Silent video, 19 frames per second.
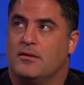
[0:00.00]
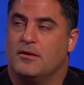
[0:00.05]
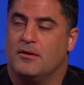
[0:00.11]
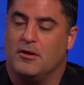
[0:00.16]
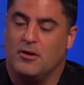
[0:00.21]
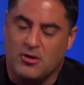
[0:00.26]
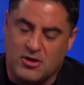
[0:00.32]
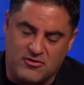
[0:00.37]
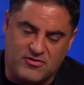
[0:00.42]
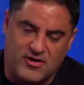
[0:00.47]

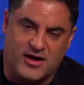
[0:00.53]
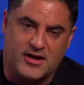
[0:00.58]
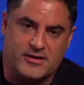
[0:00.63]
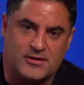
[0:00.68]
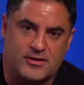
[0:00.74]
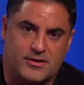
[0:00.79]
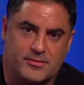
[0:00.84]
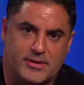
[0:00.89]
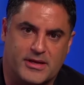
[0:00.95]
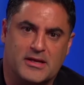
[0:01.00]
Okay, fine, a
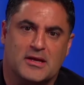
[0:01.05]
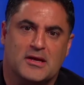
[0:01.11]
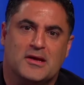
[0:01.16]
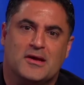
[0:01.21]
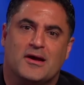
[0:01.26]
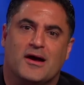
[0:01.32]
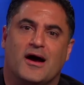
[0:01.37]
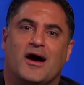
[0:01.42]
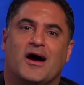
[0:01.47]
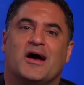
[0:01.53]
little bit.
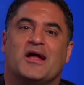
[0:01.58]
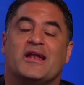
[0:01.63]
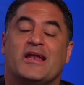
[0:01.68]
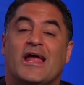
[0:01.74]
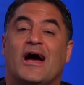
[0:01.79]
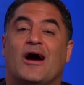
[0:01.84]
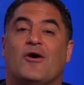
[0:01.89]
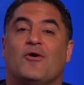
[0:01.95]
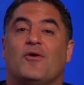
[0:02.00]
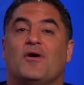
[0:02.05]

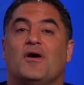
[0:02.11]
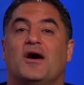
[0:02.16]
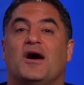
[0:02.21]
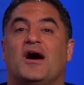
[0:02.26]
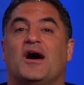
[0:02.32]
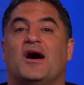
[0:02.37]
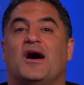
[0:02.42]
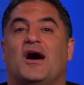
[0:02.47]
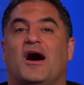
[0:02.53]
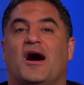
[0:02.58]

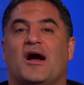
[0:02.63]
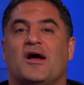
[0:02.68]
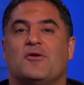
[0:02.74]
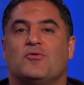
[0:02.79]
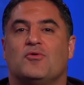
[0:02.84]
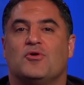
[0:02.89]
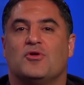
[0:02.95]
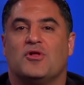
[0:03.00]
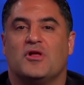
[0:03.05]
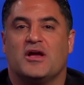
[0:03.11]
I
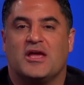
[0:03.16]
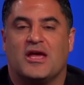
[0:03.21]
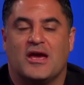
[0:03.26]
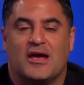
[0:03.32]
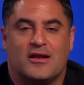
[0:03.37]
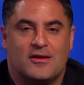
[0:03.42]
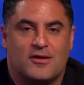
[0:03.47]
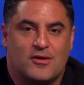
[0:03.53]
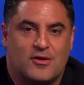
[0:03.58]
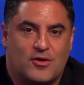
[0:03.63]
will
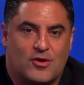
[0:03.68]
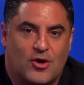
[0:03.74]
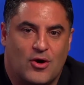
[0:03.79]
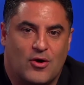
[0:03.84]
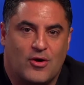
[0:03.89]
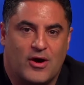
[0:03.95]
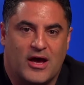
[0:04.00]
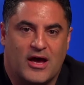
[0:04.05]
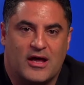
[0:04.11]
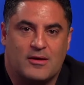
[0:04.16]
again go
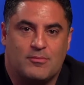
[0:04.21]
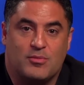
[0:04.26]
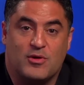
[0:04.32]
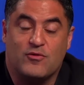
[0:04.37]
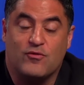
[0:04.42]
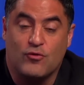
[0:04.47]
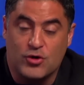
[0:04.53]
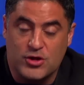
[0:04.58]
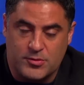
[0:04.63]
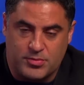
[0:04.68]
ahead
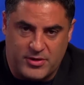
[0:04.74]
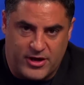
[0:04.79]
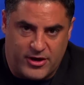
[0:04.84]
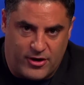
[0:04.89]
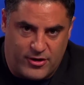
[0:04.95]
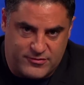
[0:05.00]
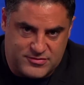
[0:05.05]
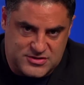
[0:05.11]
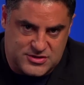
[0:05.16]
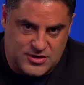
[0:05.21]
before the
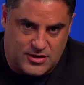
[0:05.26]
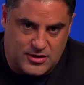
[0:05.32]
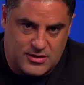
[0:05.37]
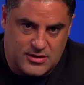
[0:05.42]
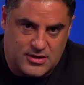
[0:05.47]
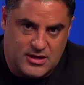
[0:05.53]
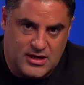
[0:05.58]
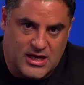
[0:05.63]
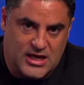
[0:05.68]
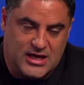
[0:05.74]
playoffs start
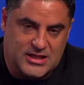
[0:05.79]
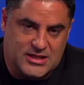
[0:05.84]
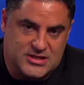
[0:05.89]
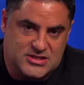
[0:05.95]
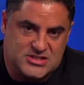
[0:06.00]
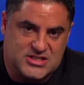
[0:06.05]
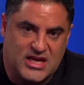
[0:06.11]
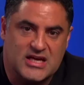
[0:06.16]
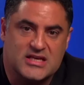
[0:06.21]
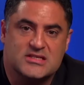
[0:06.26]
in
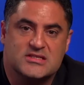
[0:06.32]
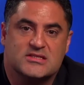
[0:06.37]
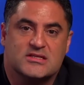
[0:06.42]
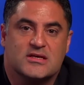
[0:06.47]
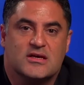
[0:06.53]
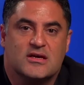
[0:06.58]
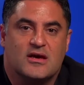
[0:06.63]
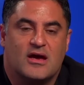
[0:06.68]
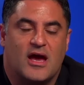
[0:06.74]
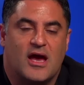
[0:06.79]
this case
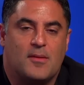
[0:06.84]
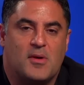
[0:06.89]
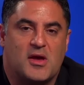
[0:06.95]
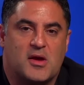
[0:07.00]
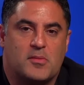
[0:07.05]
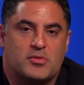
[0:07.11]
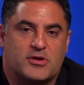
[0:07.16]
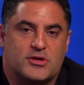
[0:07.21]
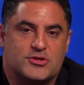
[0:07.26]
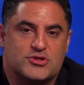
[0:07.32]
and make
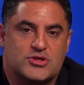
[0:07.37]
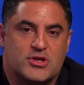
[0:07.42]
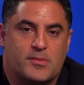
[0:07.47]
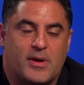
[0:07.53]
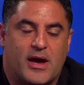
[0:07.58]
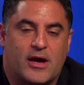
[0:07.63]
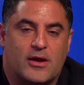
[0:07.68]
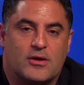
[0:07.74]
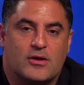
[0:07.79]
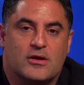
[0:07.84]
a prediction
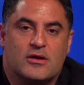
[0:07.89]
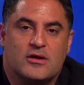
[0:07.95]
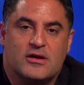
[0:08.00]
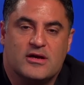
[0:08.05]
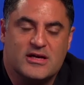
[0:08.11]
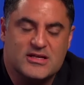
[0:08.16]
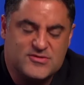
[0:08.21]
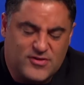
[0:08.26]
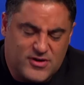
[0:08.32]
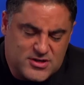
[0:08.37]
about,
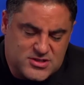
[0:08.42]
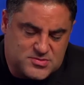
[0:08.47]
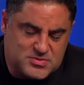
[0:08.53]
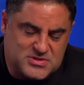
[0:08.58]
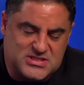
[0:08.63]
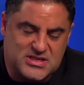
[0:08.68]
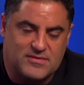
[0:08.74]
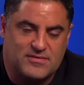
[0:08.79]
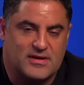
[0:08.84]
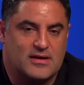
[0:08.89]
it's very
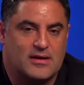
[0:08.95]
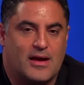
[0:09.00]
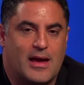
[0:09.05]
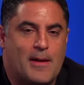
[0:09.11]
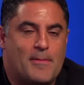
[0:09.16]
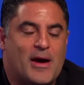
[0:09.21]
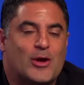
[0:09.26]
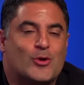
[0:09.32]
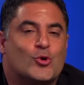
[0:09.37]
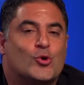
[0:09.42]
specific,
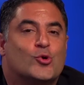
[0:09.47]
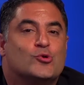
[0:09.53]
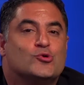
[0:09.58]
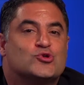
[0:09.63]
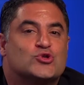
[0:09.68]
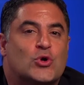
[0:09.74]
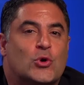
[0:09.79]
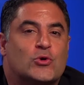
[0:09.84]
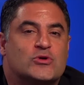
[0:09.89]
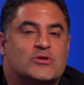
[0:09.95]
about
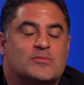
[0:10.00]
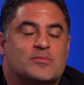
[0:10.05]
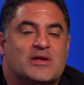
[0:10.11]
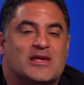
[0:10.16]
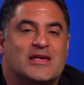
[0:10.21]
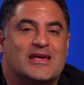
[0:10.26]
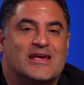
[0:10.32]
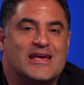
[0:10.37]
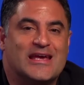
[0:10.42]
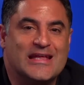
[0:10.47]
who's going to
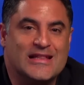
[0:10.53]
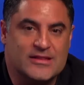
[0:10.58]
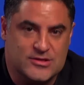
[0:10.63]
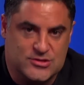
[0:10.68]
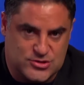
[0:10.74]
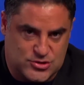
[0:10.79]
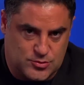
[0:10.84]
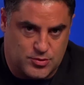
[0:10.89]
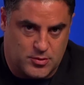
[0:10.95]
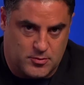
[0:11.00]
be in the
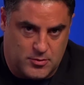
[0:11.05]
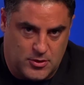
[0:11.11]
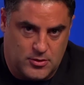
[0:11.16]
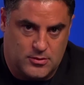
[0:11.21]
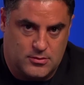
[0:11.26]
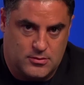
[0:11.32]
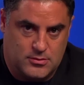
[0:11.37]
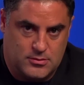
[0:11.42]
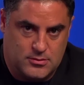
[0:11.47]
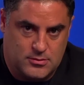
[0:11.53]
Super Bowl.
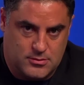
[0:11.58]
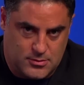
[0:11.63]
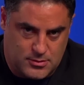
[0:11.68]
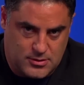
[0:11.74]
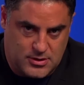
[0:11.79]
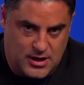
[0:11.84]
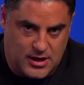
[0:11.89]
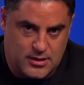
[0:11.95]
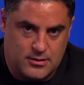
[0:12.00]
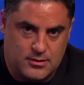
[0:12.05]

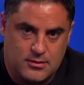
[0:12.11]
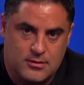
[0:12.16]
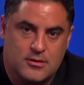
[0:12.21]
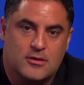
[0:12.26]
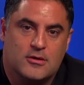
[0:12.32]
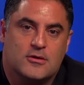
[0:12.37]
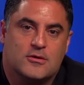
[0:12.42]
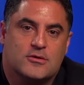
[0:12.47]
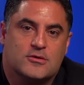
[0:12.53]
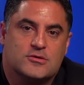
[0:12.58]
Okay?
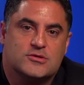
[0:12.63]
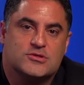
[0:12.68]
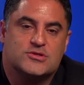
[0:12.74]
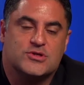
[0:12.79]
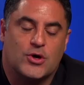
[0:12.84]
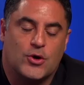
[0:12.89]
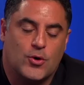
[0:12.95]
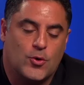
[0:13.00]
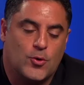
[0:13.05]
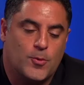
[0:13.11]

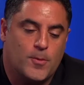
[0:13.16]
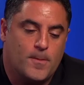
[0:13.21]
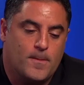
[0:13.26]
So,